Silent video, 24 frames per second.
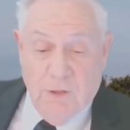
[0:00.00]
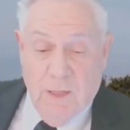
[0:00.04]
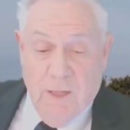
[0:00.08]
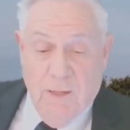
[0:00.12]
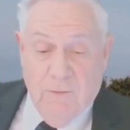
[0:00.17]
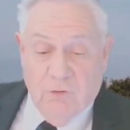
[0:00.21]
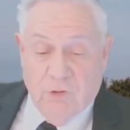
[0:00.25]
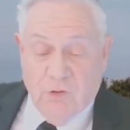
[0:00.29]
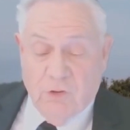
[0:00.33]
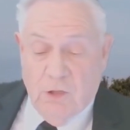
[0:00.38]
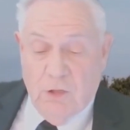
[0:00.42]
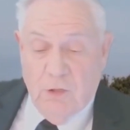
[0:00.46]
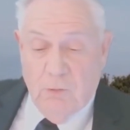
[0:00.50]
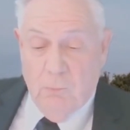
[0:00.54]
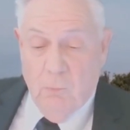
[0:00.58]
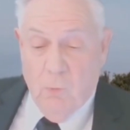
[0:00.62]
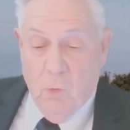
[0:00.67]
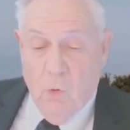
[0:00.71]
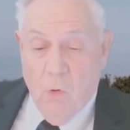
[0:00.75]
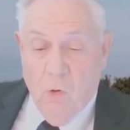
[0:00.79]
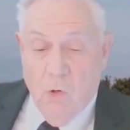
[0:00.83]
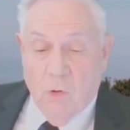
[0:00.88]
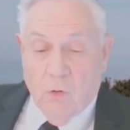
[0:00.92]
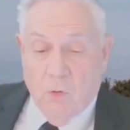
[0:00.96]
I've seen
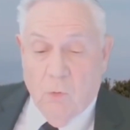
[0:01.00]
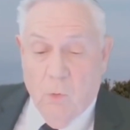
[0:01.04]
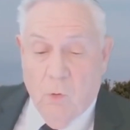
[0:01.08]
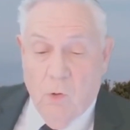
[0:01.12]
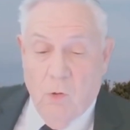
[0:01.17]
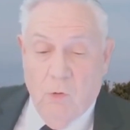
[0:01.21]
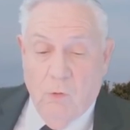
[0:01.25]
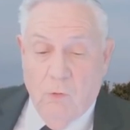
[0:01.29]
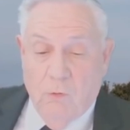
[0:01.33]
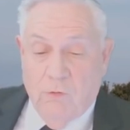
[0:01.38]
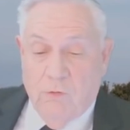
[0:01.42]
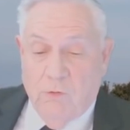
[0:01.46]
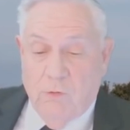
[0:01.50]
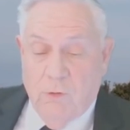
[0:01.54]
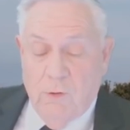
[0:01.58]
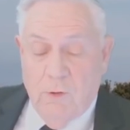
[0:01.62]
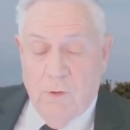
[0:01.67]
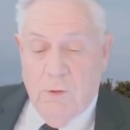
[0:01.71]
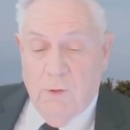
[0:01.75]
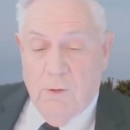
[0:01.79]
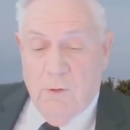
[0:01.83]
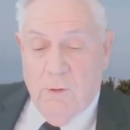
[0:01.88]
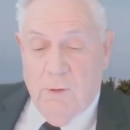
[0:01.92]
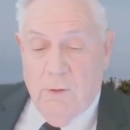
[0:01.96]
more
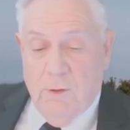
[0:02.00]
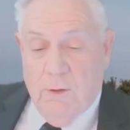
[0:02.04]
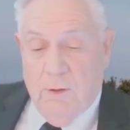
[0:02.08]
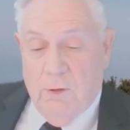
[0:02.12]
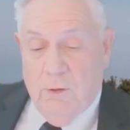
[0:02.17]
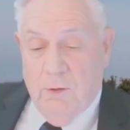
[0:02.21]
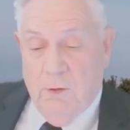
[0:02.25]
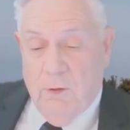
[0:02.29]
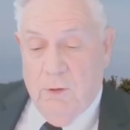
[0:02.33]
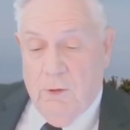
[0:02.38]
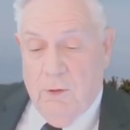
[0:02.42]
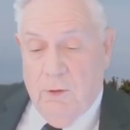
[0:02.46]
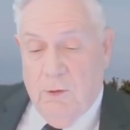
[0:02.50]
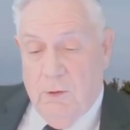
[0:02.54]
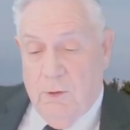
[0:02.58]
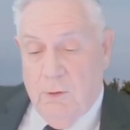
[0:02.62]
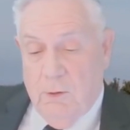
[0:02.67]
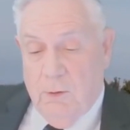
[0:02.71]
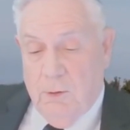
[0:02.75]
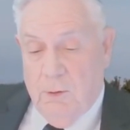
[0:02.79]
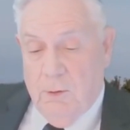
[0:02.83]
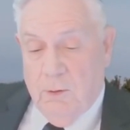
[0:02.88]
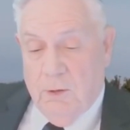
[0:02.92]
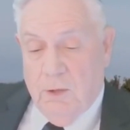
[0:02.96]
growth in
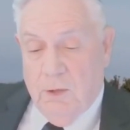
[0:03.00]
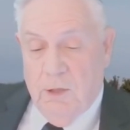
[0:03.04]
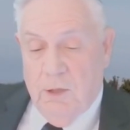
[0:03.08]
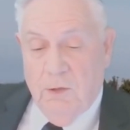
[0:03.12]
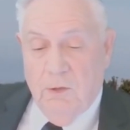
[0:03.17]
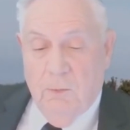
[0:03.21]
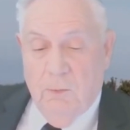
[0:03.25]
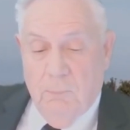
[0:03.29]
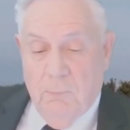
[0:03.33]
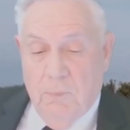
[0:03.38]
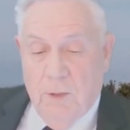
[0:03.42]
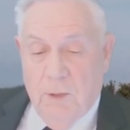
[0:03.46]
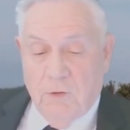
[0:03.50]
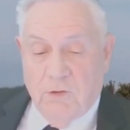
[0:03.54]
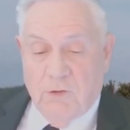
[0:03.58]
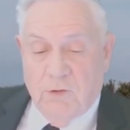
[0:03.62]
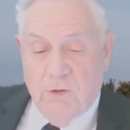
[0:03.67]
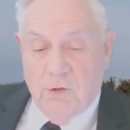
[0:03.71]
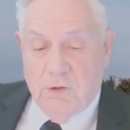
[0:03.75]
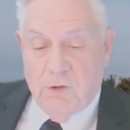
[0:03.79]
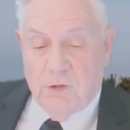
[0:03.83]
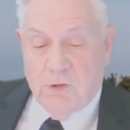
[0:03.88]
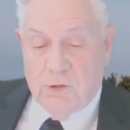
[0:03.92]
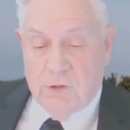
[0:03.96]
the kingdom
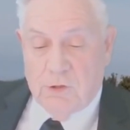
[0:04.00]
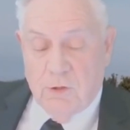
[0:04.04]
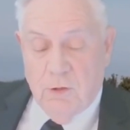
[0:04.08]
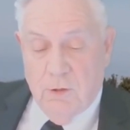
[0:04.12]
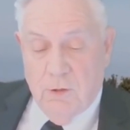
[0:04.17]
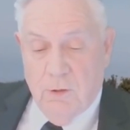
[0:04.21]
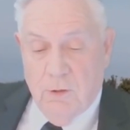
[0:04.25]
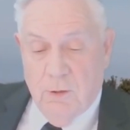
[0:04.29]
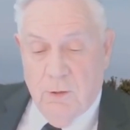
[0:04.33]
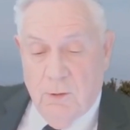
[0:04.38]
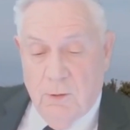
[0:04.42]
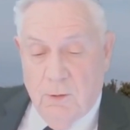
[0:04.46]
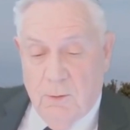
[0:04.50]
message uh,